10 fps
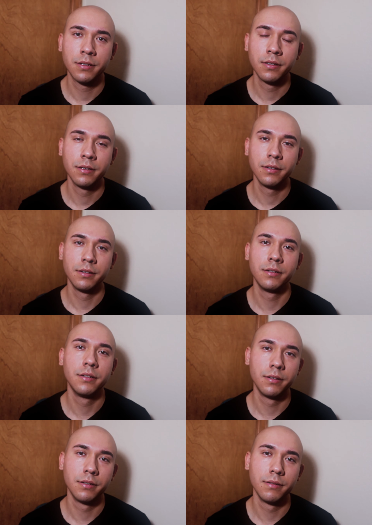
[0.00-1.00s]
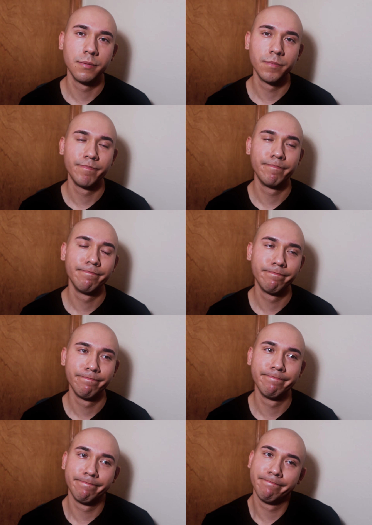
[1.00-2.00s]

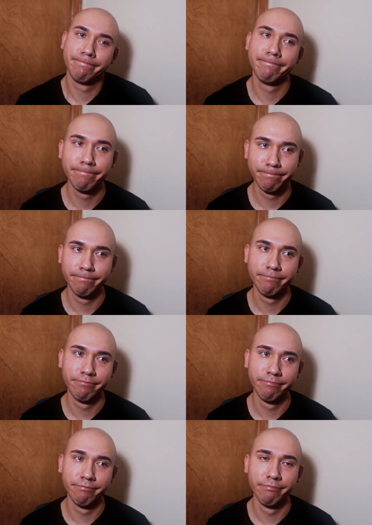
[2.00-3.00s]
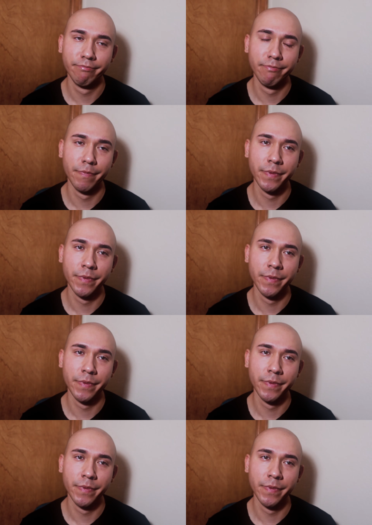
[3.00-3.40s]
No one is speaking in this clip.